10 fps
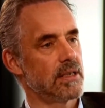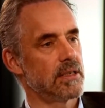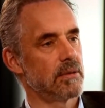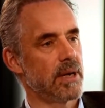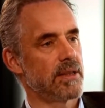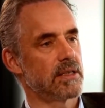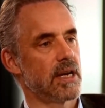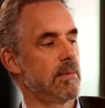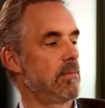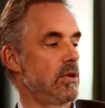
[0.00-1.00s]
Until by the
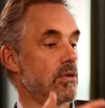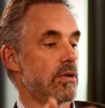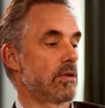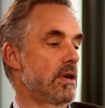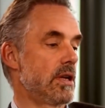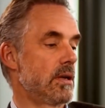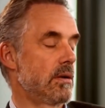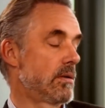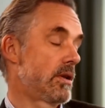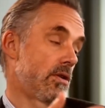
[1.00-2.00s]
time you're 30,
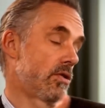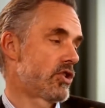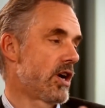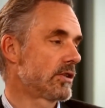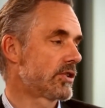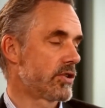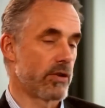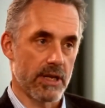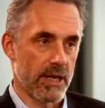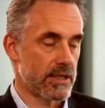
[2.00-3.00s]
your child's
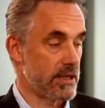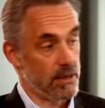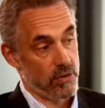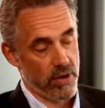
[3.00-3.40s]
30, let's say,